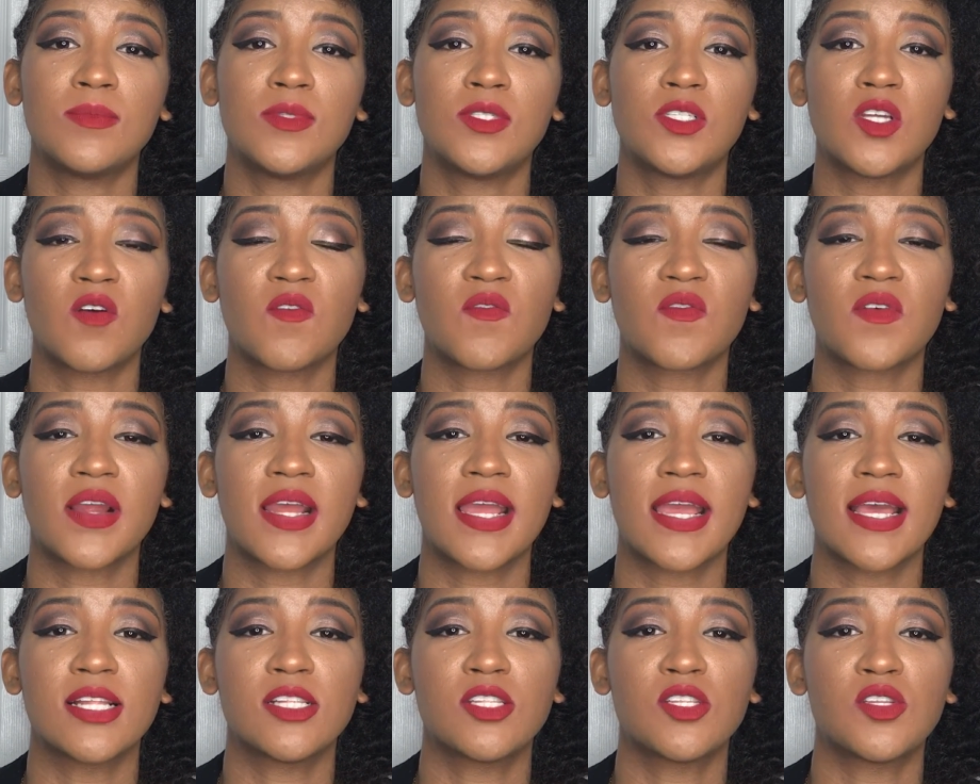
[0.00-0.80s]
Don't
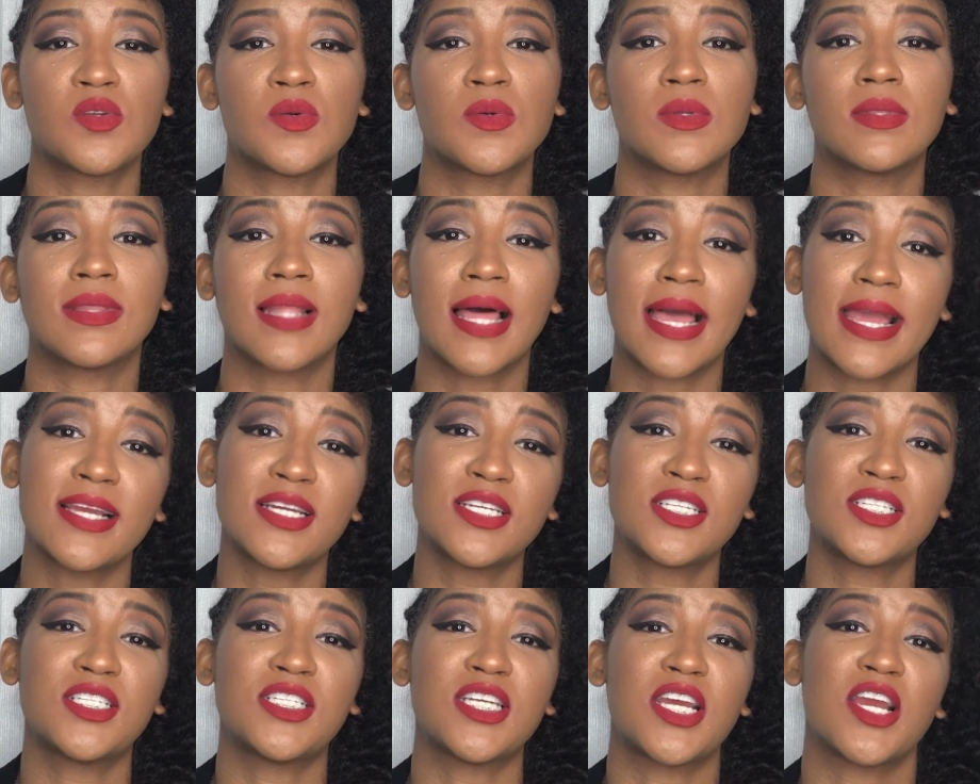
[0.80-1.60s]
forget to like,
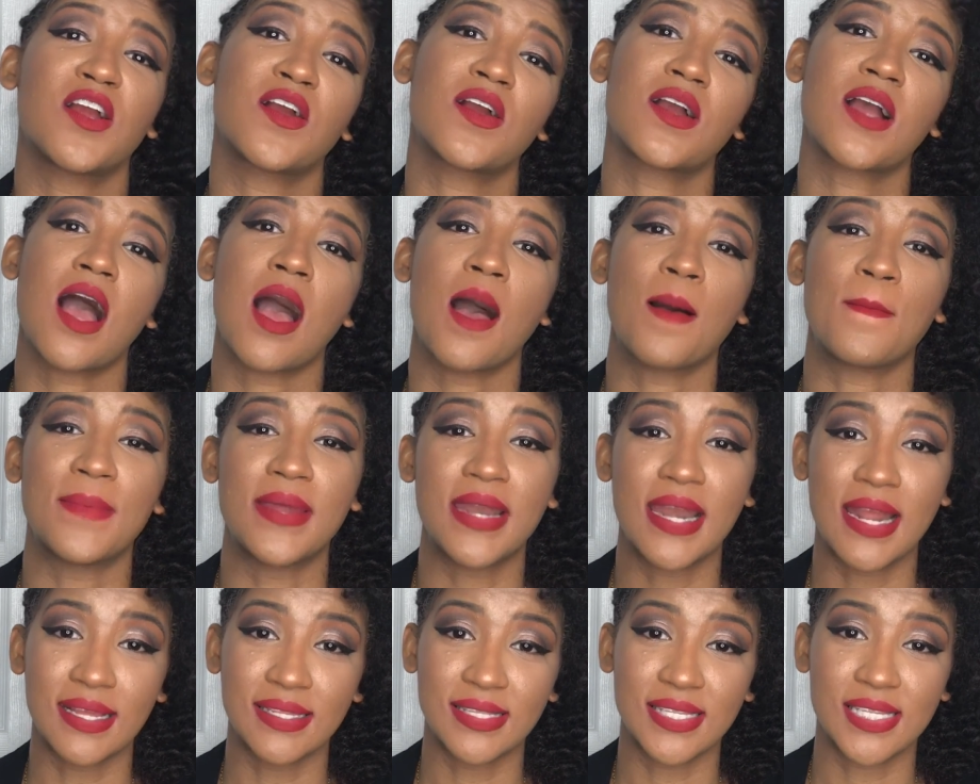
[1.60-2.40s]
share,
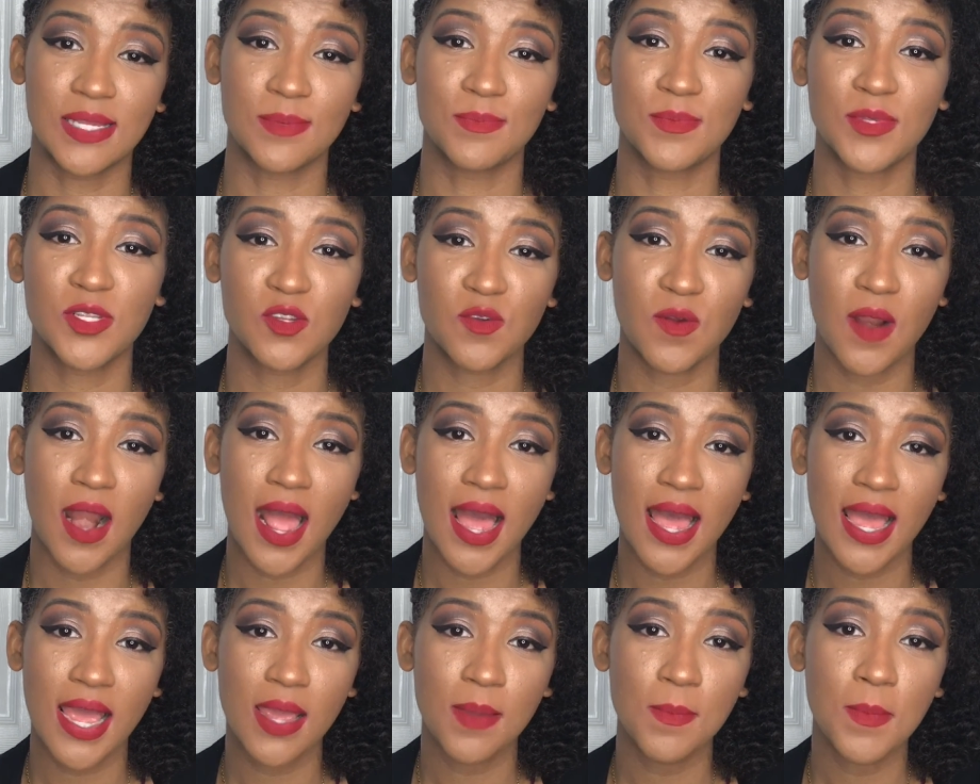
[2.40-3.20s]
comment, and
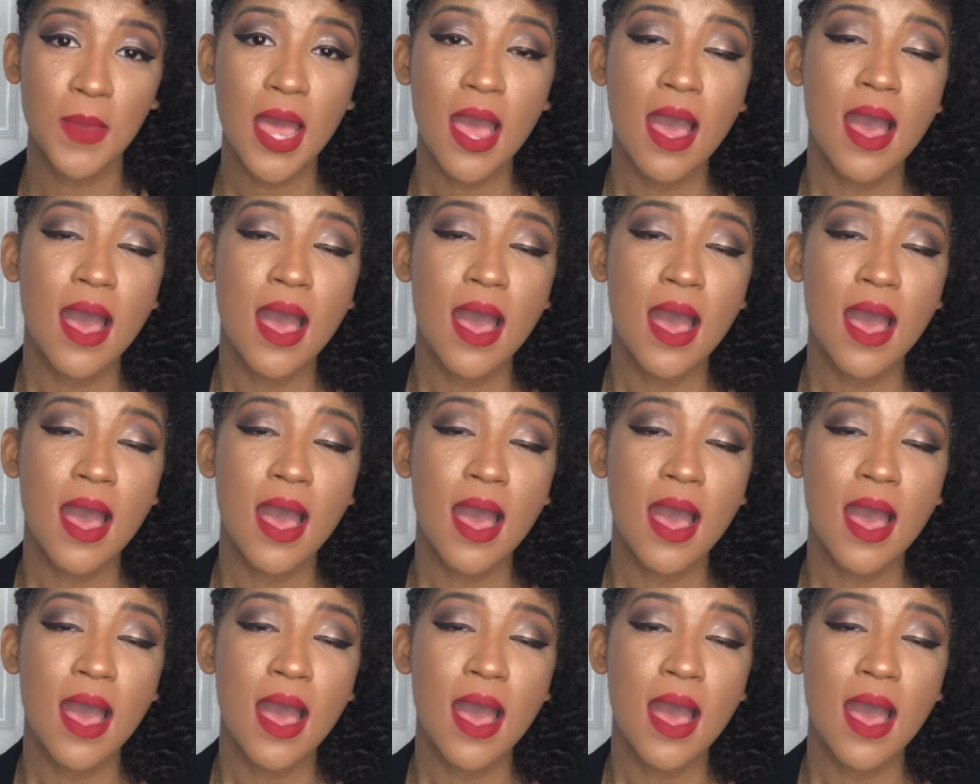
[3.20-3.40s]
subscribe.